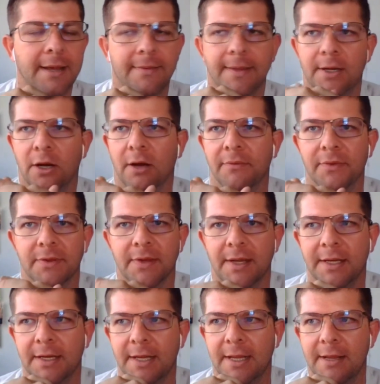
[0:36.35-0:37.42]
And then all of a
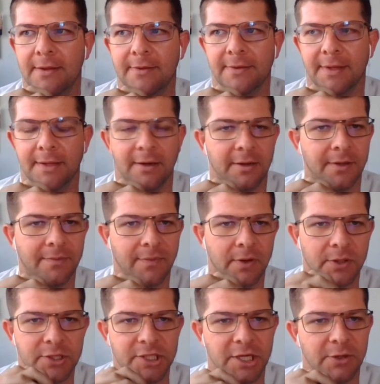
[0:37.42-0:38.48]
sudden, he's in on the
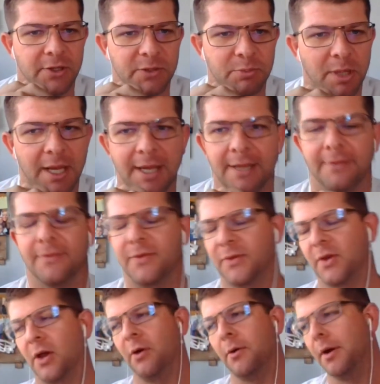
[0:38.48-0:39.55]
first series playing.
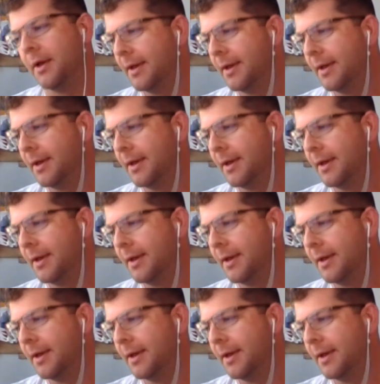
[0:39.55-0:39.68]
So,